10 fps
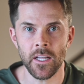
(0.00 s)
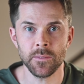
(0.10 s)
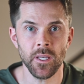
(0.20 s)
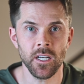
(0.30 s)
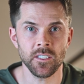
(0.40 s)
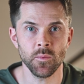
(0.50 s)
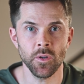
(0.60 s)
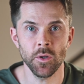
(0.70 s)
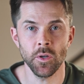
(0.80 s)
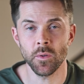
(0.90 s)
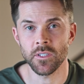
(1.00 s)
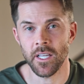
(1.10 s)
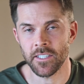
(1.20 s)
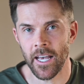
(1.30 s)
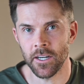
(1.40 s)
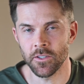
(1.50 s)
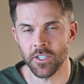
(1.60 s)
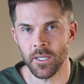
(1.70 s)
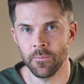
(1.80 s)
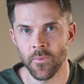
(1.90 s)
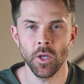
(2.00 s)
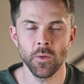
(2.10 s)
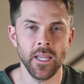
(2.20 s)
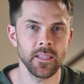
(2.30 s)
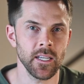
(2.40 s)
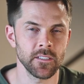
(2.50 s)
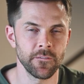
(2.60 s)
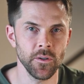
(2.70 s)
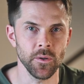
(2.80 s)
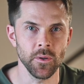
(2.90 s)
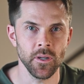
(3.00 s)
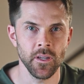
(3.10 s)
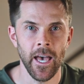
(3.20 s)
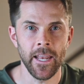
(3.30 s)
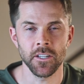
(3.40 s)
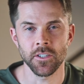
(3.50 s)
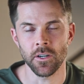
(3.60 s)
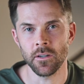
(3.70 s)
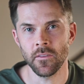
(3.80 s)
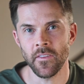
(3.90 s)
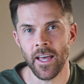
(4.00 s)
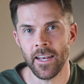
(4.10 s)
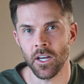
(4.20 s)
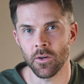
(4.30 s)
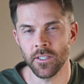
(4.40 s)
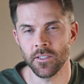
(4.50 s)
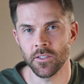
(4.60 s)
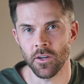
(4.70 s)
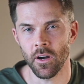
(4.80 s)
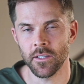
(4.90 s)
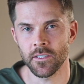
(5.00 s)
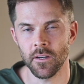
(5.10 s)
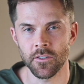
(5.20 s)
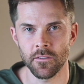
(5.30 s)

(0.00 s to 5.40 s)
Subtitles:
that's because when you use less energy, you need less food, and in turn, that increases your odds of